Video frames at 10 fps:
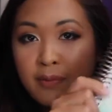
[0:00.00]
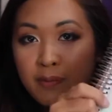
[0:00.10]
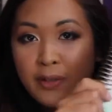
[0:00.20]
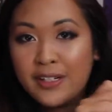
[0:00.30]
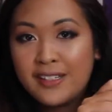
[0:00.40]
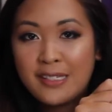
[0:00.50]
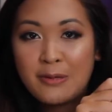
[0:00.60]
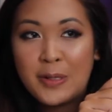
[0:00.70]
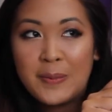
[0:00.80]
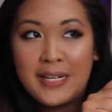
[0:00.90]
bring this
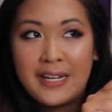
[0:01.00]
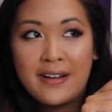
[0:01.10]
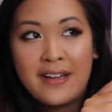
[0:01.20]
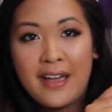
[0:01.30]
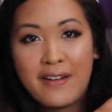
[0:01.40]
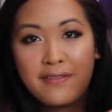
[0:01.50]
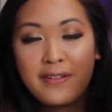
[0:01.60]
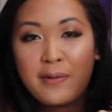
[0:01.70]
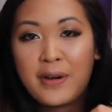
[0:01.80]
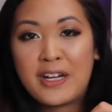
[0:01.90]
with me
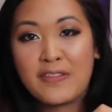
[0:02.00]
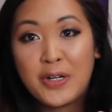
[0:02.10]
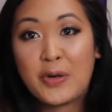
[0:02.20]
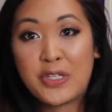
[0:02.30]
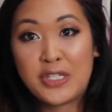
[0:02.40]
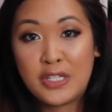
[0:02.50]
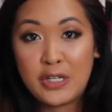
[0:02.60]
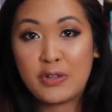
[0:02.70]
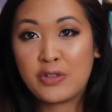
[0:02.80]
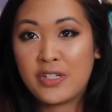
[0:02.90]
everywhere even though it's
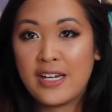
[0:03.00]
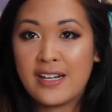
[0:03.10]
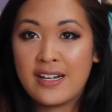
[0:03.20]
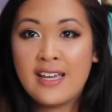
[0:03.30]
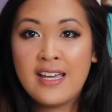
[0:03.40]
huge, and